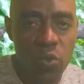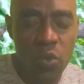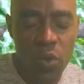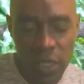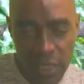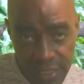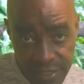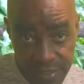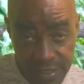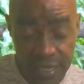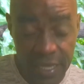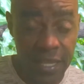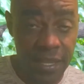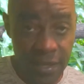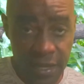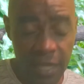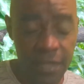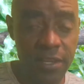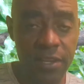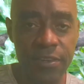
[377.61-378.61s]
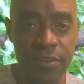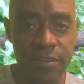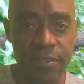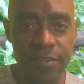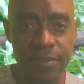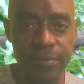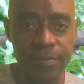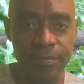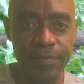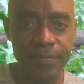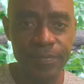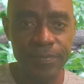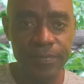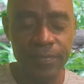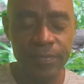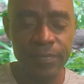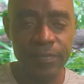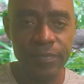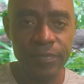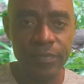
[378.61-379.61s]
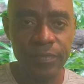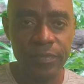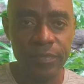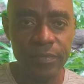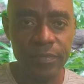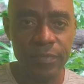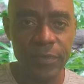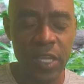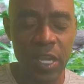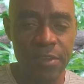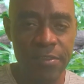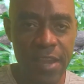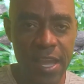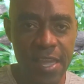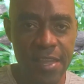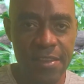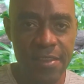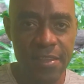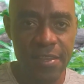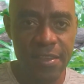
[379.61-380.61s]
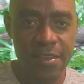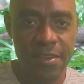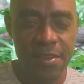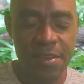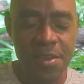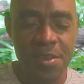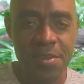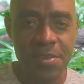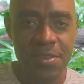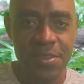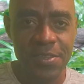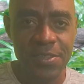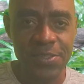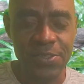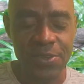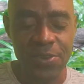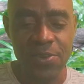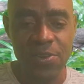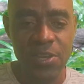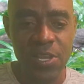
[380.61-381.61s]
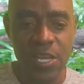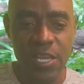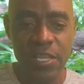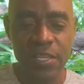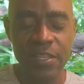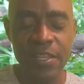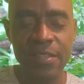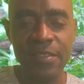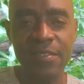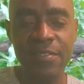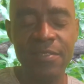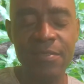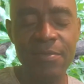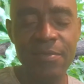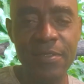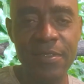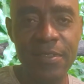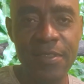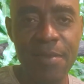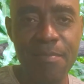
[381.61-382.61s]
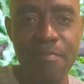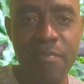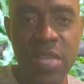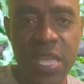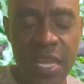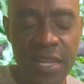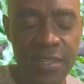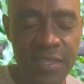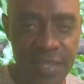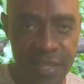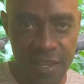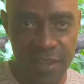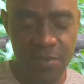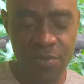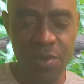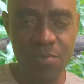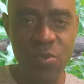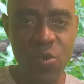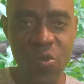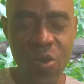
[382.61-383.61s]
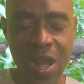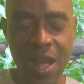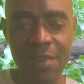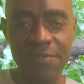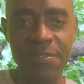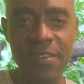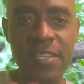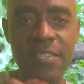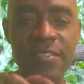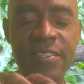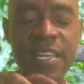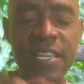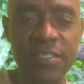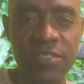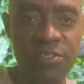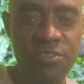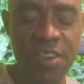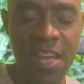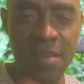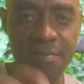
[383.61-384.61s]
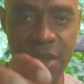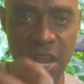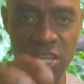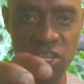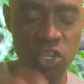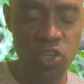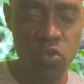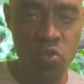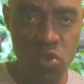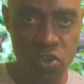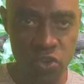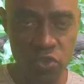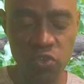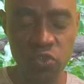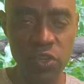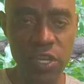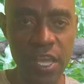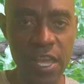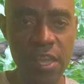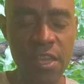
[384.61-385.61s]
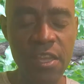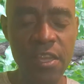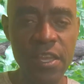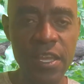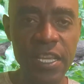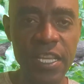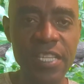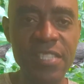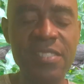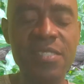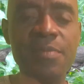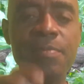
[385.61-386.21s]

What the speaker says: holes in the curtain. Alright? So the main thing what I want to describe and show you today is